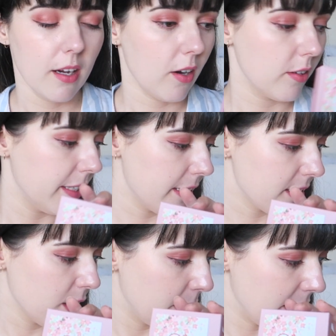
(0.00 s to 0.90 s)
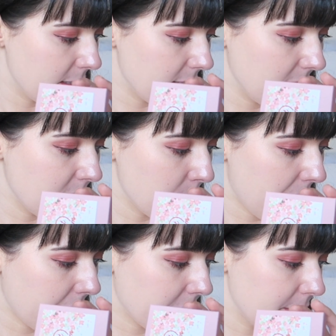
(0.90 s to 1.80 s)
On Yesta we're listing them
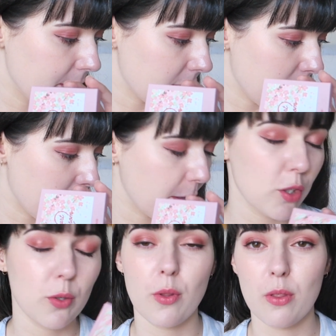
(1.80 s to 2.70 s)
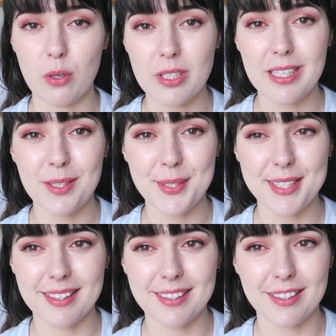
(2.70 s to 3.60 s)
at about 30 New
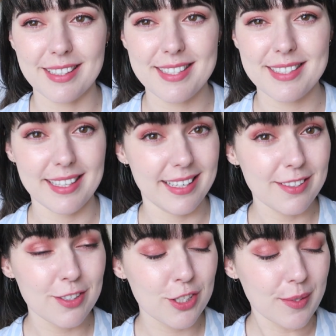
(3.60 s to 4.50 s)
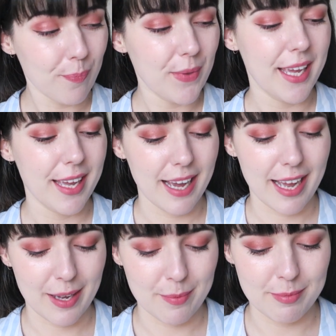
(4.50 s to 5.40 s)
Zealand dollars each.
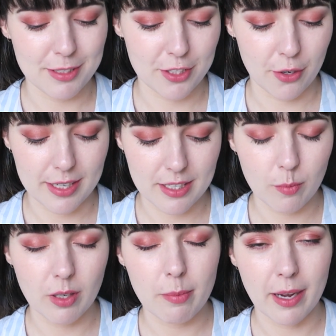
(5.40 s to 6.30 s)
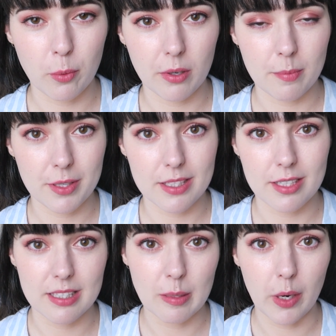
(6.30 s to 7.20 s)
So I didn't want to buy all of them because it
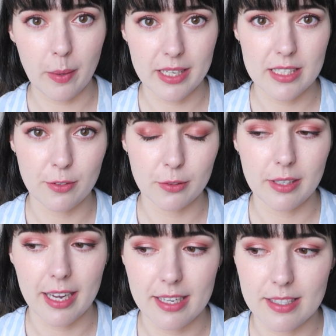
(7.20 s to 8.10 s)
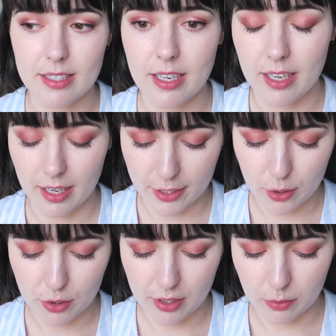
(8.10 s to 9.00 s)
did seem quite wasteful and I
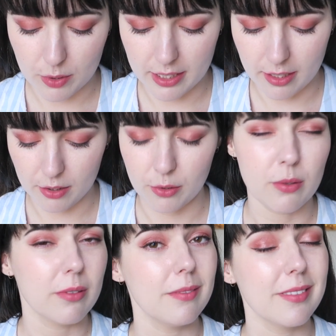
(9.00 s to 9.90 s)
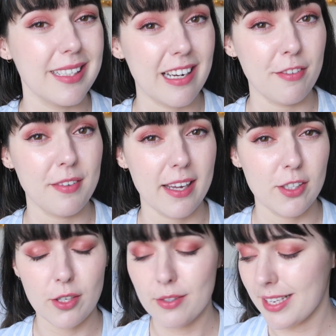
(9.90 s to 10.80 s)
do struggle to get through enough
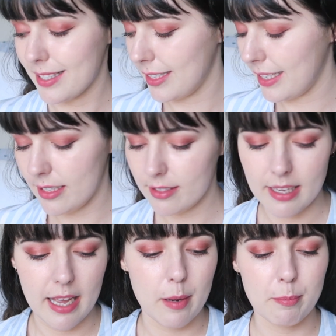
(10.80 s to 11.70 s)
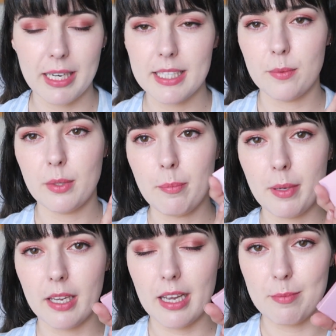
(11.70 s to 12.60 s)
eyeshadows as it is. But I did want to
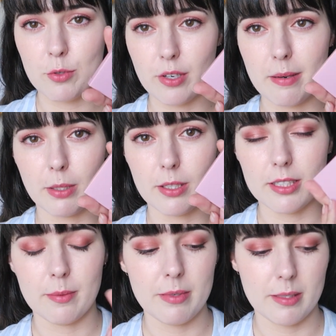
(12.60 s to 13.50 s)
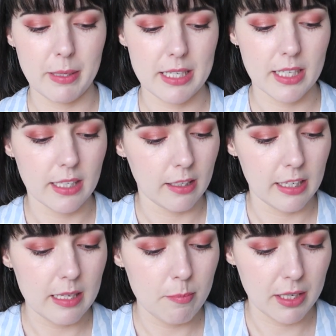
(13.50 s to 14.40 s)
pick up Dry Blossom
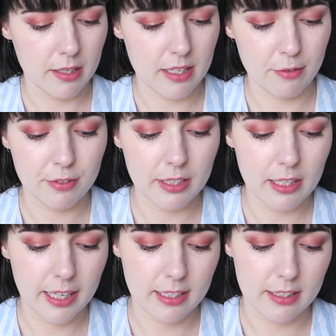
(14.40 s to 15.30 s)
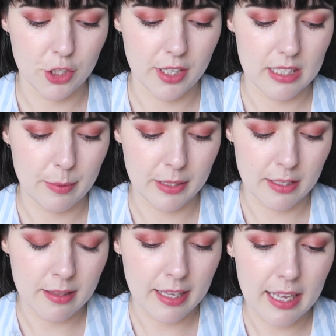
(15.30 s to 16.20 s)
particularly because I really liked the shades that were
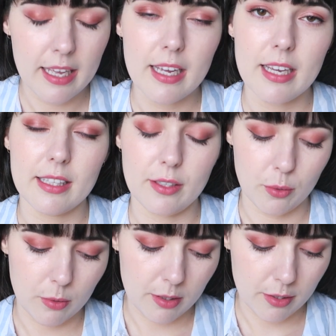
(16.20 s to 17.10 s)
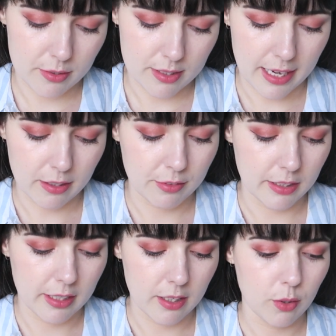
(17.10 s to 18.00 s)
in there. They're all of those like
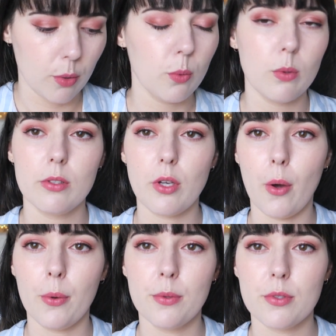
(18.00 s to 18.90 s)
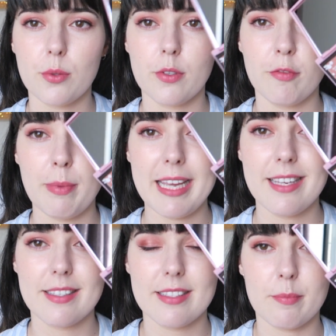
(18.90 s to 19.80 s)
really cool toned sort of
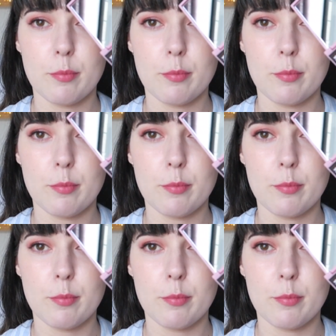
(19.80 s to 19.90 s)
pinks,